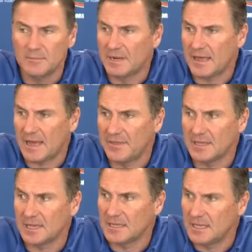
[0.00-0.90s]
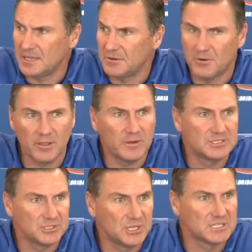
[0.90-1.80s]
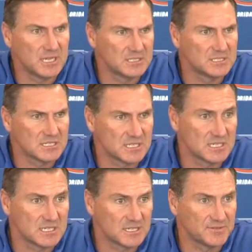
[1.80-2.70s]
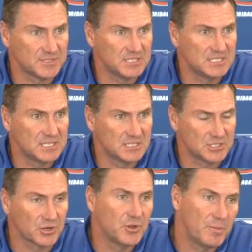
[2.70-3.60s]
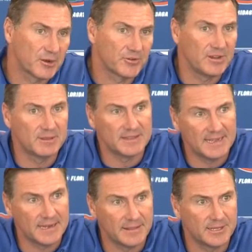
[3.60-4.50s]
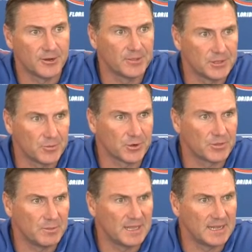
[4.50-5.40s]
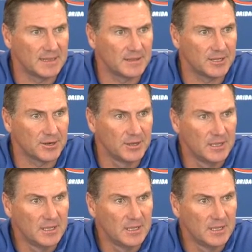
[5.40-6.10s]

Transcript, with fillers: But I, I think I, you know, one of the ways you look, say, it's a successful season is: Are you a better team at the end of the year than you were at the beginning of the year?